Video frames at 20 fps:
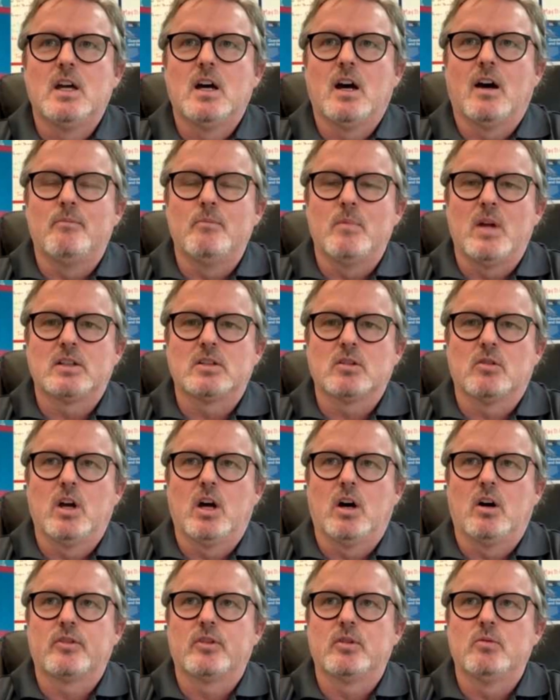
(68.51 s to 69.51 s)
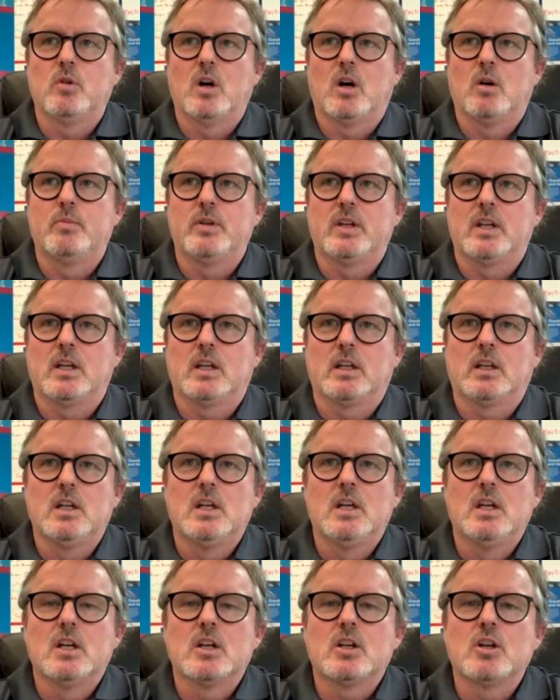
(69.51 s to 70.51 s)
of mental health and well-being,
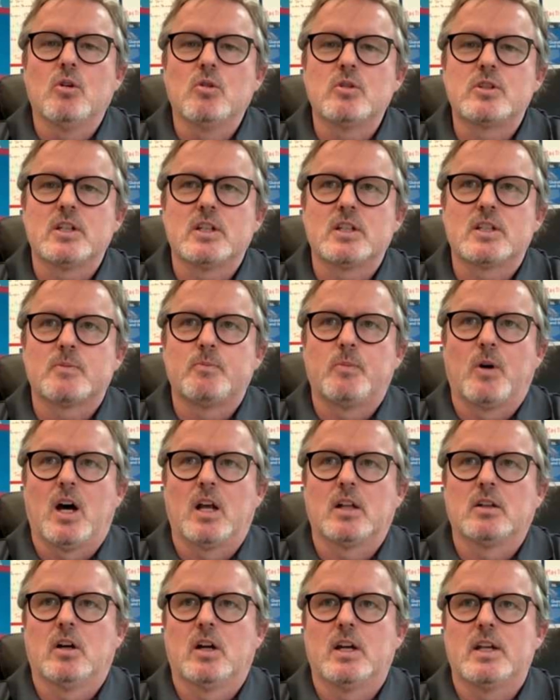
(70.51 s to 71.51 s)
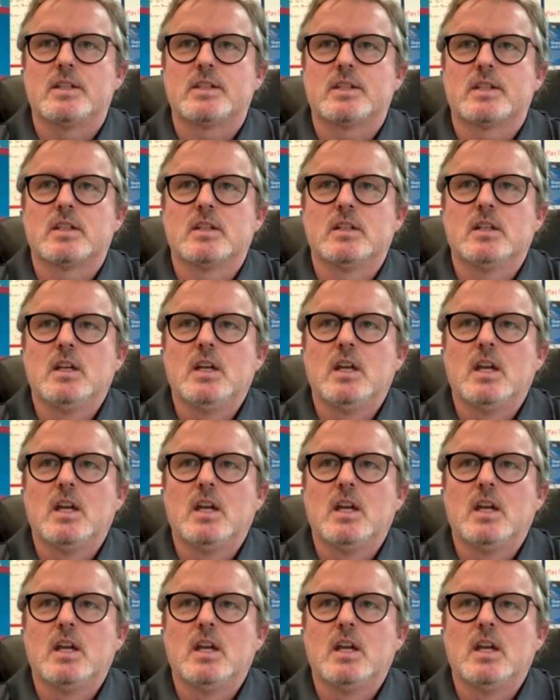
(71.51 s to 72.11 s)
coaching spotlights,